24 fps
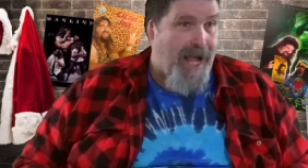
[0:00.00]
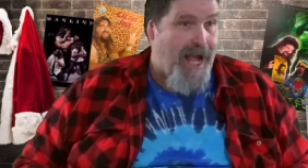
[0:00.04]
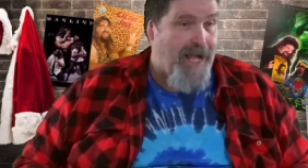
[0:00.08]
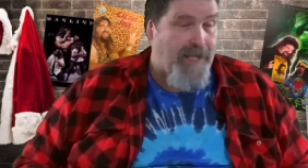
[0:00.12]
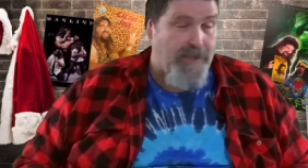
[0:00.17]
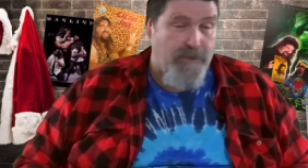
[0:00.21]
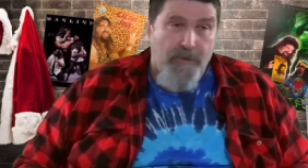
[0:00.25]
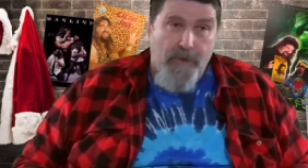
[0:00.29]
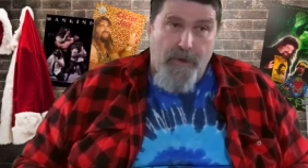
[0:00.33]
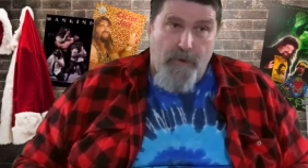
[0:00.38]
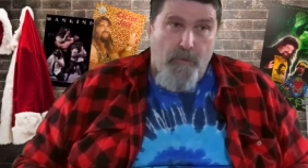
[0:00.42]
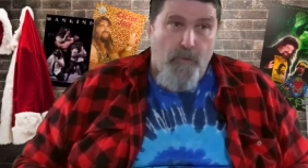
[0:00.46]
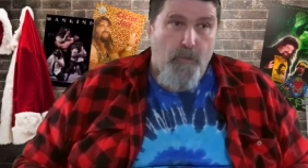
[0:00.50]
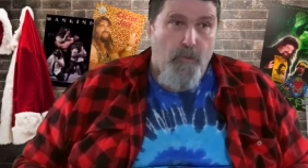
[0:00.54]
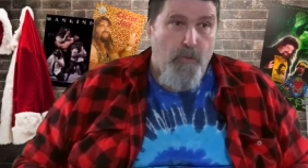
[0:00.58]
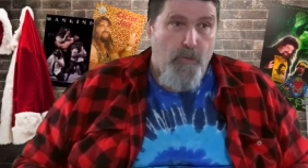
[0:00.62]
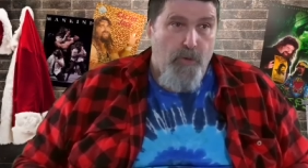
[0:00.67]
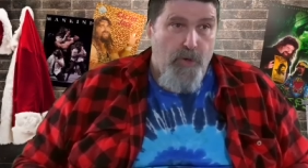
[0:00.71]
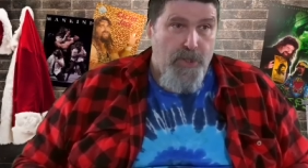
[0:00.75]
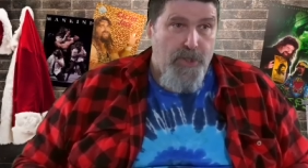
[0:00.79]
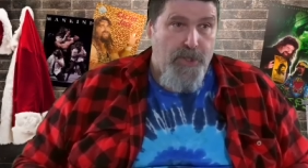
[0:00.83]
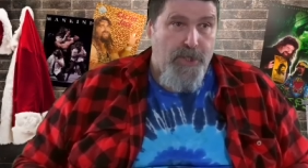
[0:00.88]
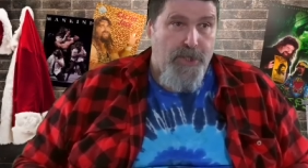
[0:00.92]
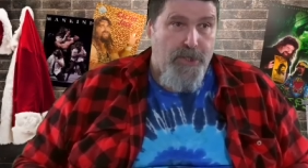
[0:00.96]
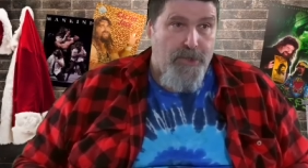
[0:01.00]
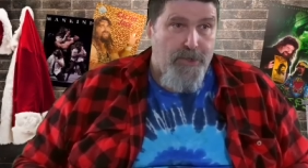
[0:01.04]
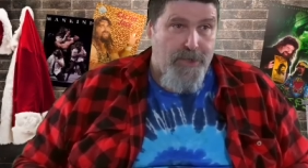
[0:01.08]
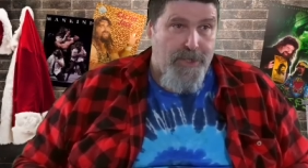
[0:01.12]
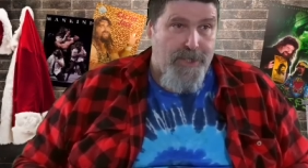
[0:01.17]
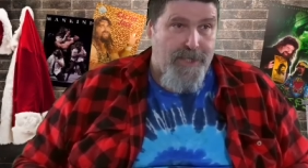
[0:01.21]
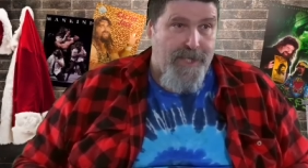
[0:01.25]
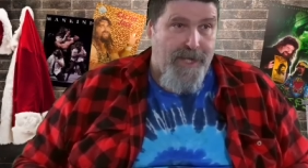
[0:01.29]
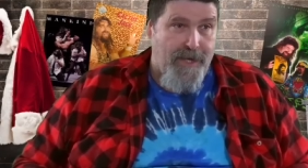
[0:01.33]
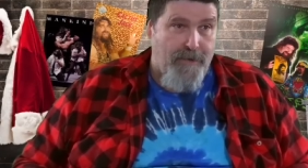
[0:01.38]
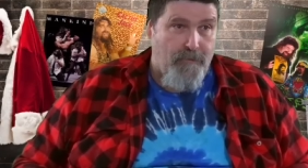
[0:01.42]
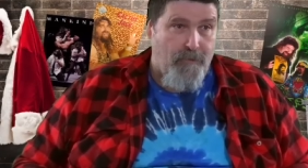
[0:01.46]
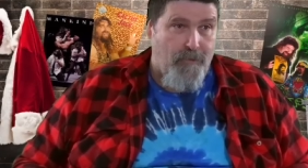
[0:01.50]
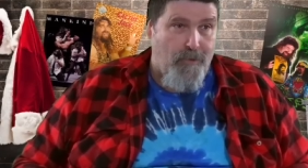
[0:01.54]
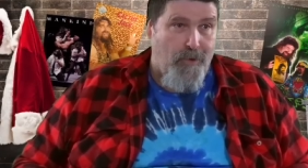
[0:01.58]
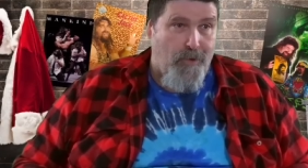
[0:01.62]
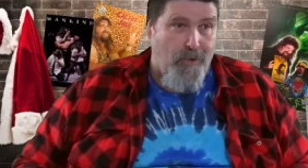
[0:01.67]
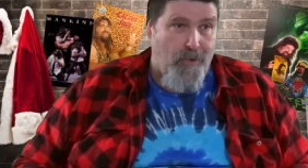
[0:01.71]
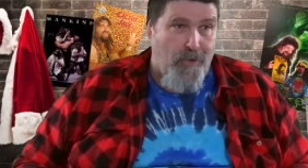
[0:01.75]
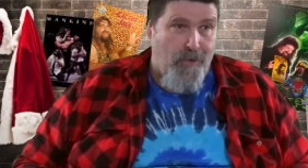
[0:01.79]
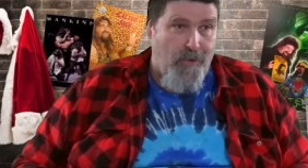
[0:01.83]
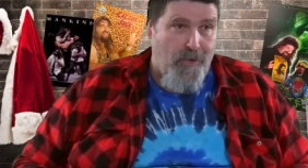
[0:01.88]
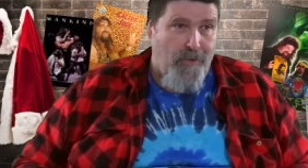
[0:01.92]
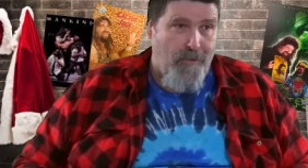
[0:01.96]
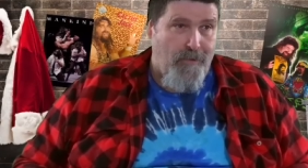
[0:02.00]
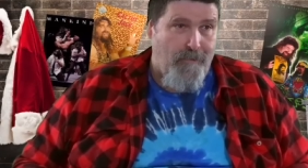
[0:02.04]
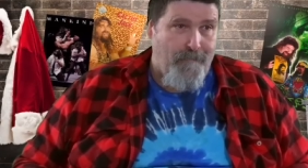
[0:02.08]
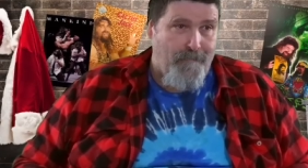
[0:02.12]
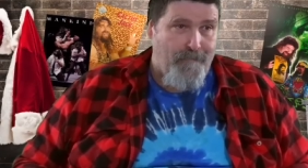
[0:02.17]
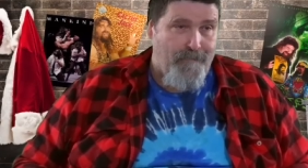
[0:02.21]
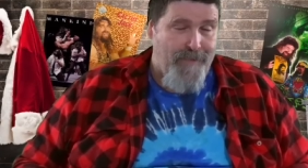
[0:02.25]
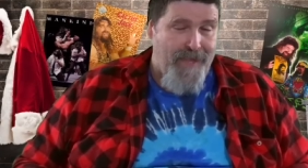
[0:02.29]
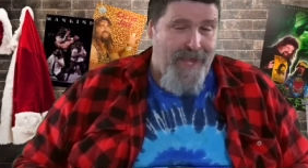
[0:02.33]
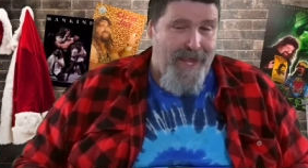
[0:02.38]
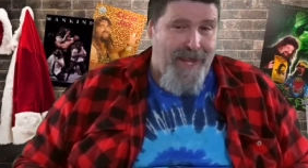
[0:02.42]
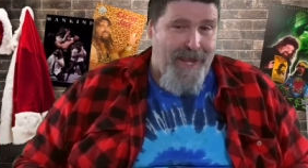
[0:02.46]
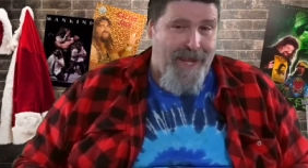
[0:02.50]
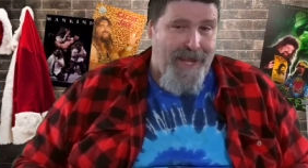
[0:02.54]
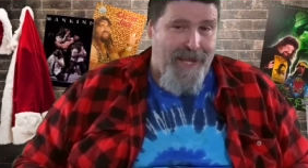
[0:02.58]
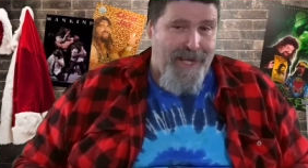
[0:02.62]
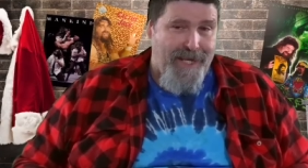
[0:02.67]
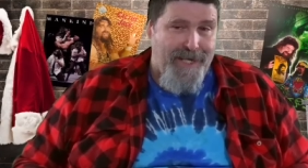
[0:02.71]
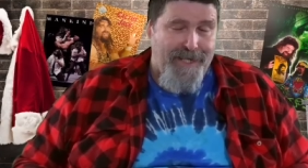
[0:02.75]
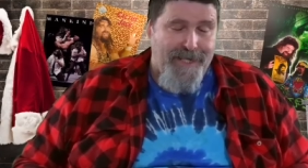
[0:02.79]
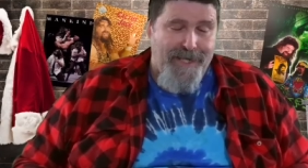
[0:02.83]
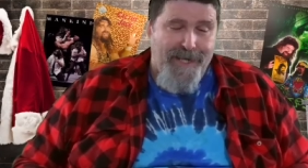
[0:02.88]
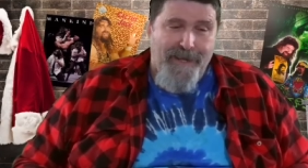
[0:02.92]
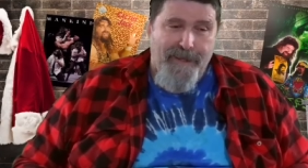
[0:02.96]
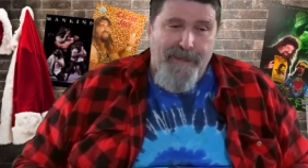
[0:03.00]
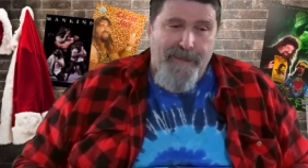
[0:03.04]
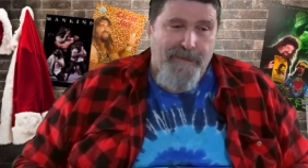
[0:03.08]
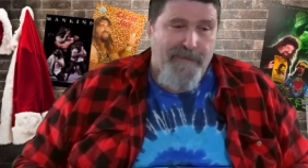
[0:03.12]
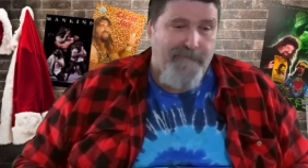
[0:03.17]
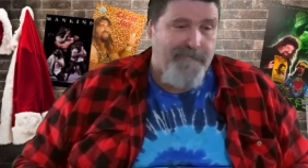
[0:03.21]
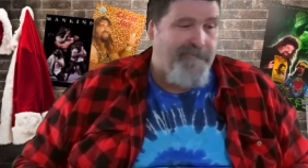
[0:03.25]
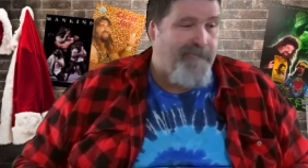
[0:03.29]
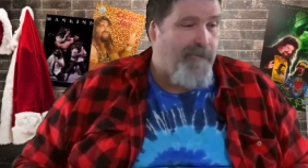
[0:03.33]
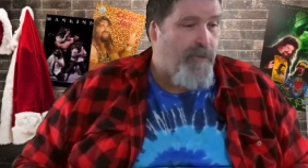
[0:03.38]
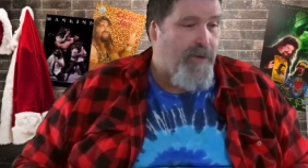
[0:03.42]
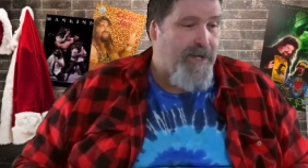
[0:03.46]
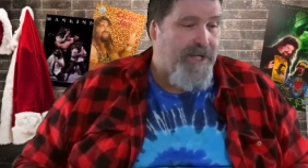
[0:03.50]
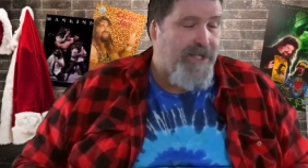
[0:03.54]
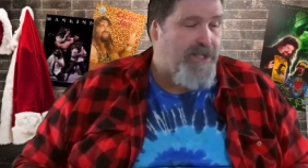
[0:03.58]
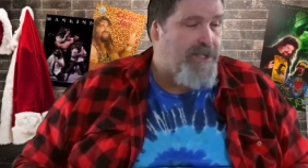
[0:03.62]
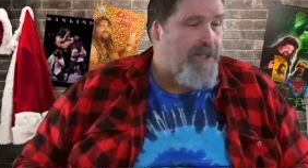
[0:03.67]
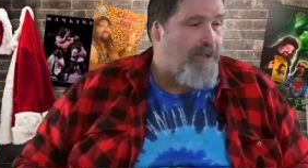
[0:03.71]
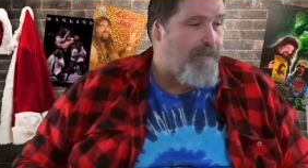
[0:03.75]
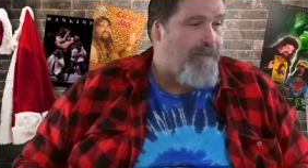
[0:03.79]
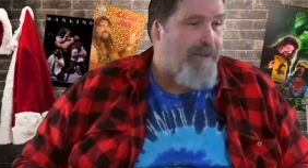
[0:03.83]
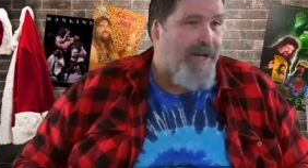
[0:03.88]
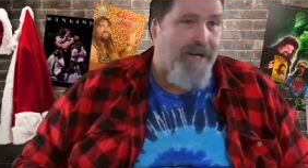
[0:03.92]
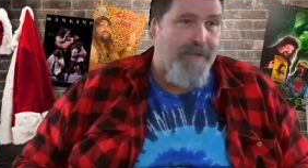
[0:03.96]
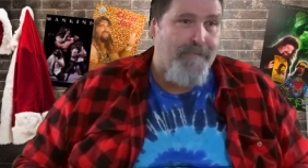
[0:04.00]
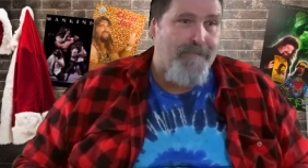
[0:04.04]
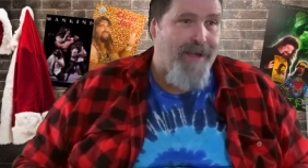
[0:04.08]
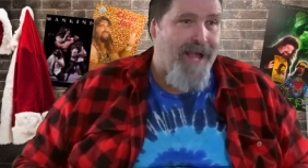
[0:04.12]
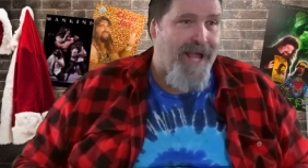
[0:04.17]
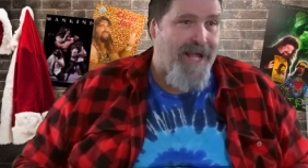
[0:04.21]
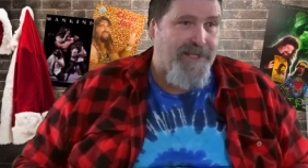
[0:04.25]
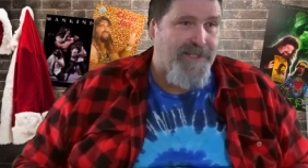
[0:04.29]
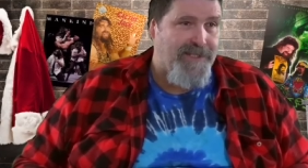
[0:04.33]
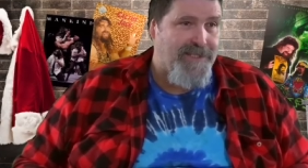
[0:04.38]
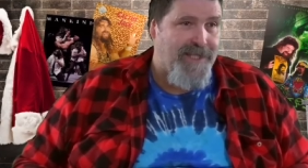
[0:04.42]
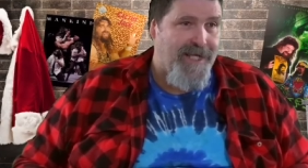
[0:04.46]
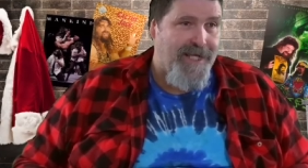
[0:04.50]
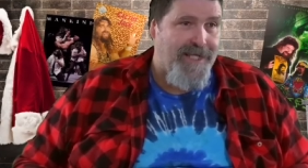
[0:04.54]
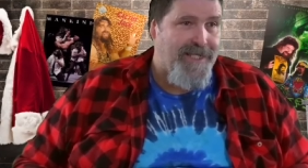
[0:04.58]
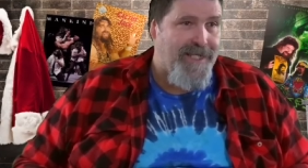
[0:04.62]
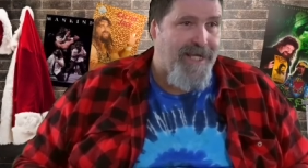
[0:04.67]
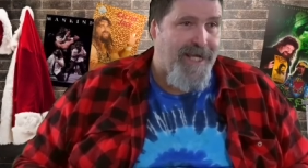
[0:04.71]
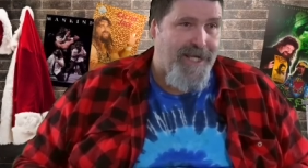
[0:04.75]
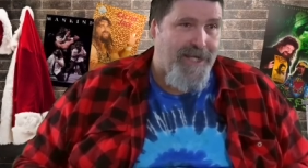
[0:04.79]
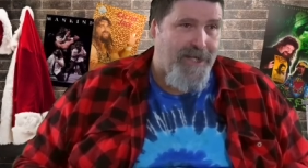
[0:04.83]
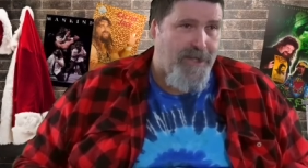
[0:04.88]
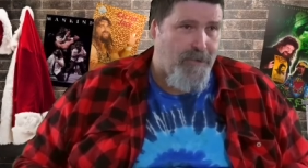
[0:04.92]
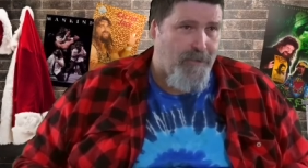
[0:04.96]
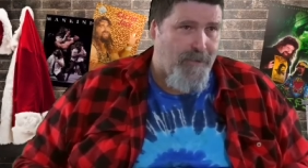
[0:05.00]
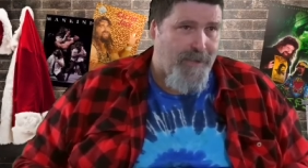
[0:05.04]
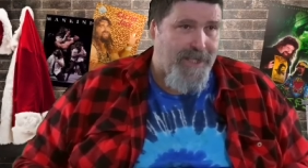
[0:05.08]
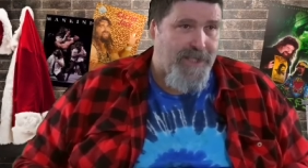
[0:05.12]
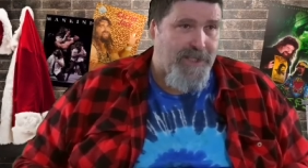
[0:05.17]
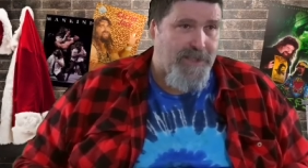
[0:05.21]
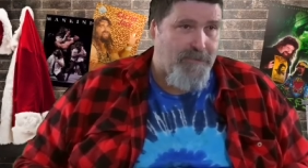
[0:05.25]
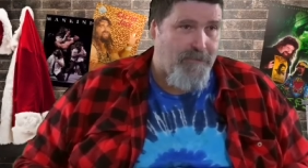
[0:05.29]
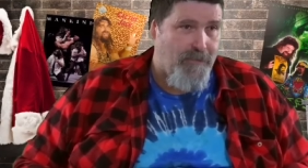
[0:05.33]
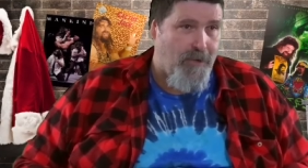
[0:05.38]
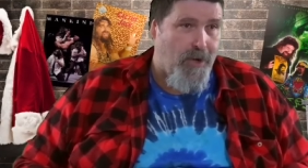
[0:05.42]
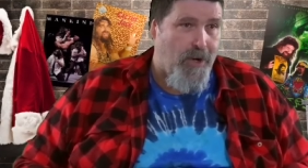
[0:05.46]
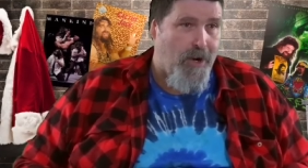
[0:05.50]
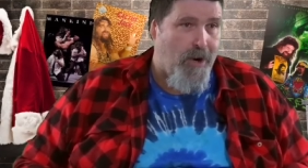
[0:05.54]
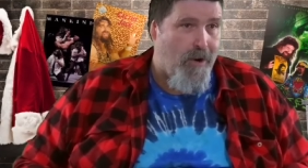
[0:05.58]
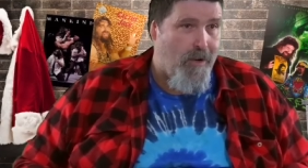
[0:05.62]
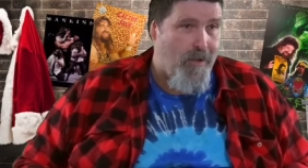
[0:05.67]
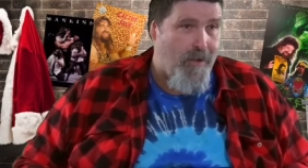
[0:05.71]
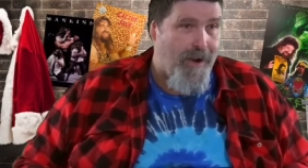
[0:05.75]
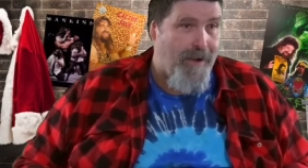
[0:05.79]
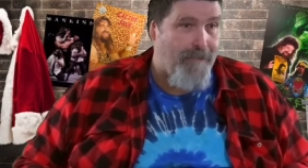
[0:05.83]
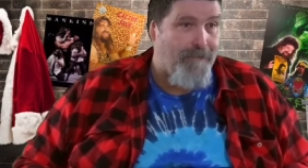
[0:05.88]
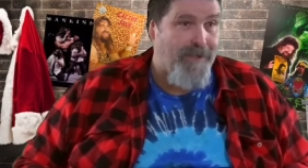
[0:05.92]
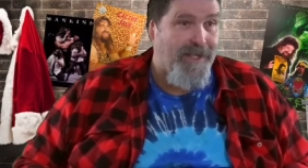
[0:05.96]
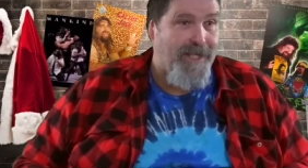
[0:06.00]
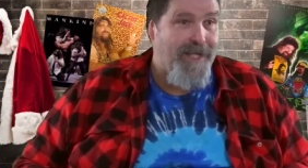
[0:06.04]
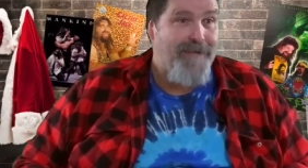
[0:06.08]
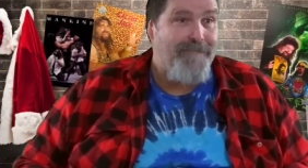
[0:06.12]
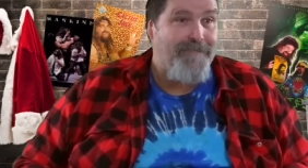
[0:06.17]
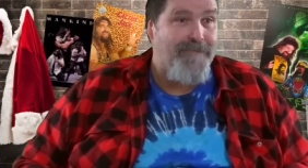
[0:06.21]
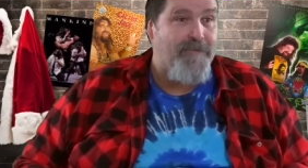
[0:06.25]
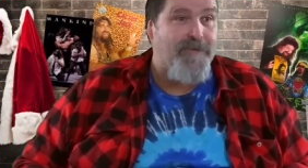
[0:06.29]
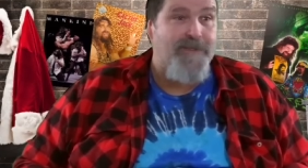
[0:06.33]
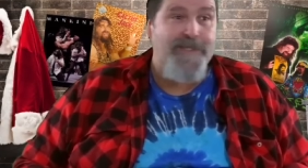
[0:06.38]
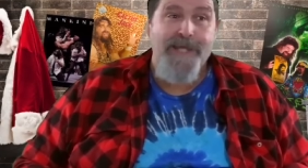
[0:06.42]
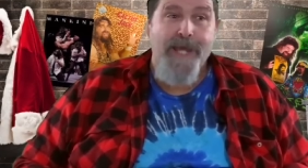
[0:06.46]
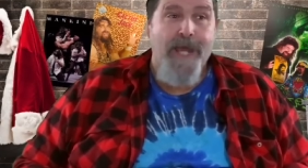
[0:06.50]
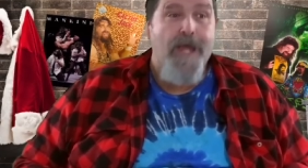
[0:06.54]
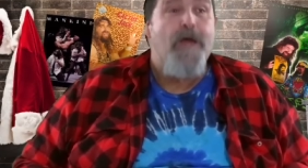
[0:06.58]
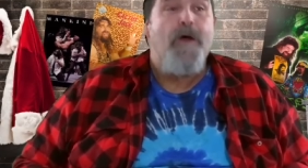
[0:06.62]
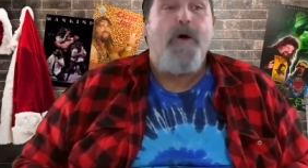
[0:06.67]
thought, really good in that role and uh, the 42 minute match they did in Greensboro, I believe it was,